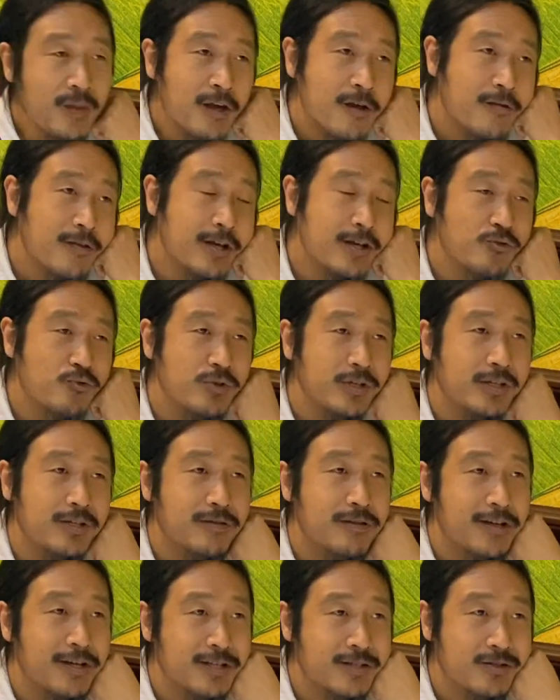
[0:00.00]
they're doing
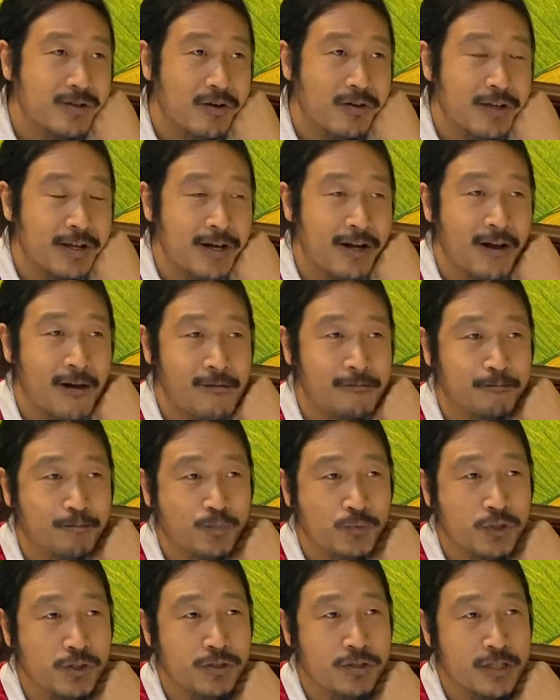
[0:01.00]
this or there,
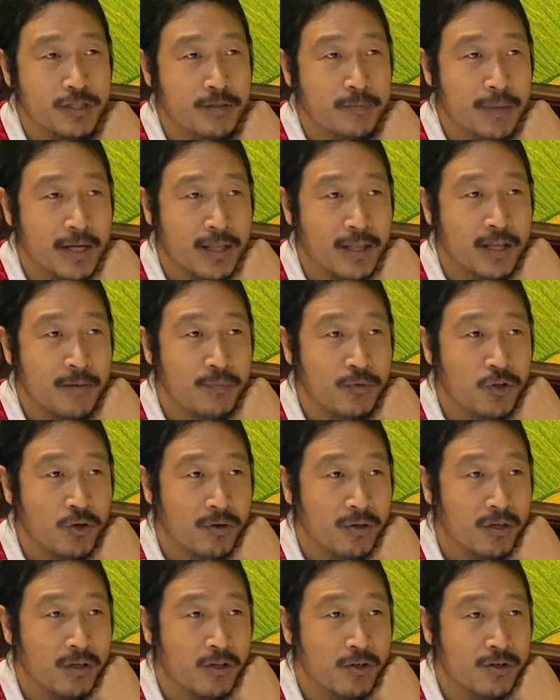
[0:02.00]
just make them
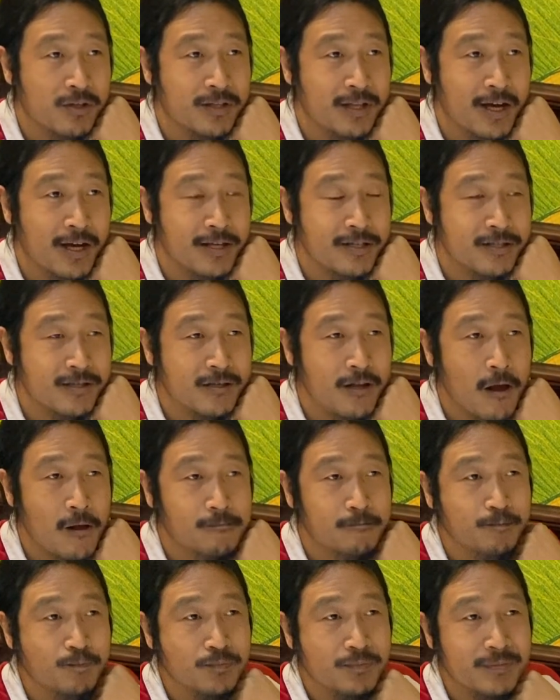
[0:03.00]
look nice.
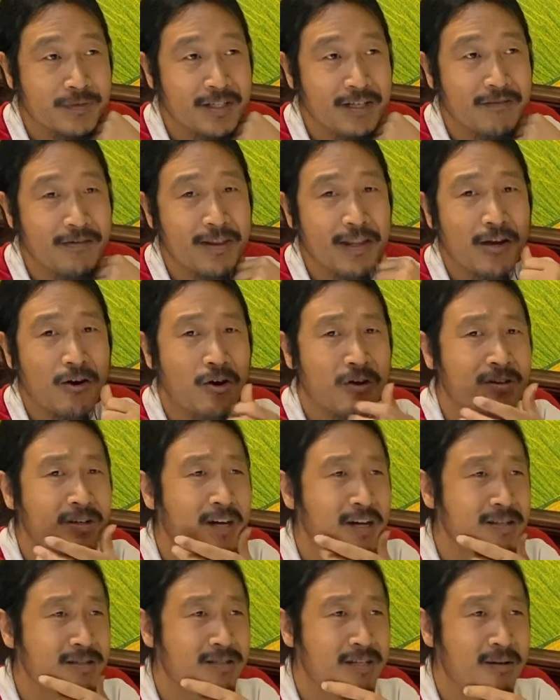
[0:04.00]
Even they
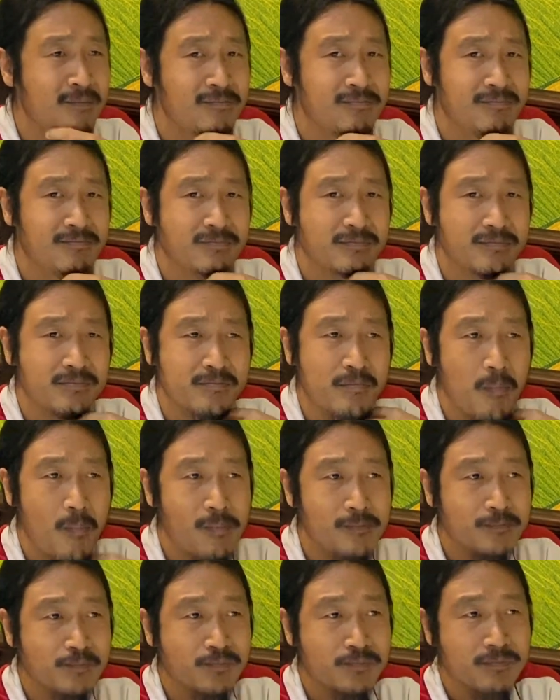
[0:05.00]
organize some
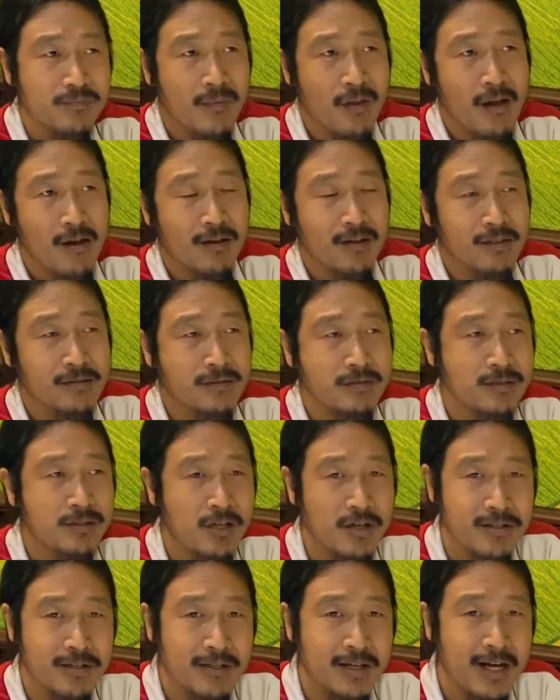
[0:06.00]

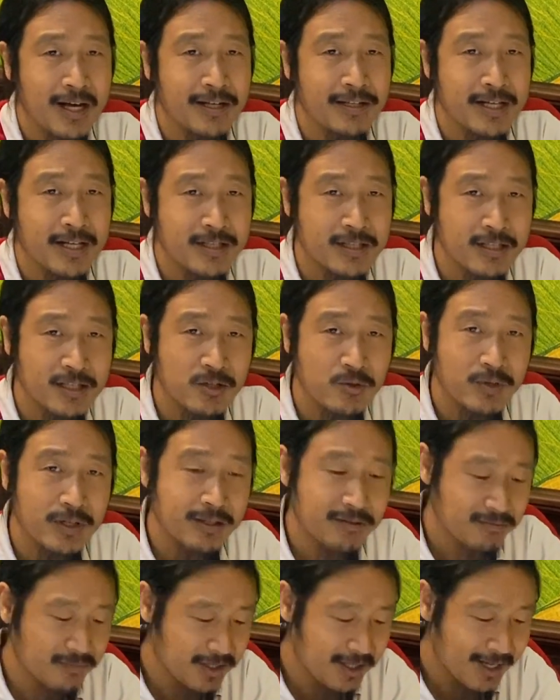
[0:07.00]
not
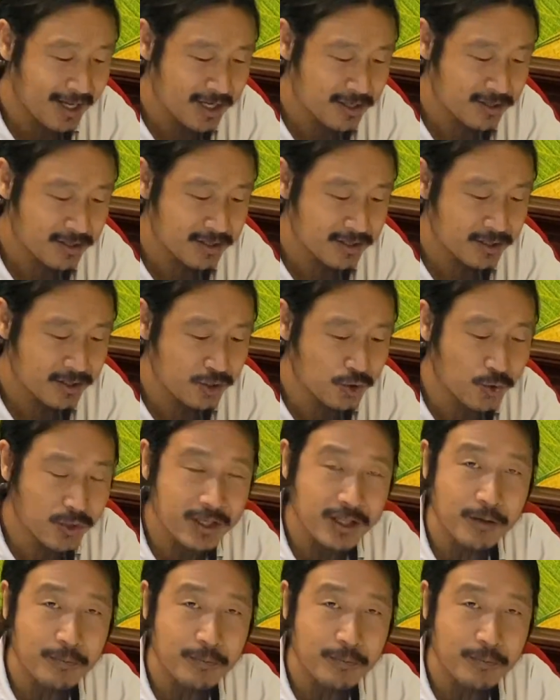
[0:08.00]
unnecessary elections during the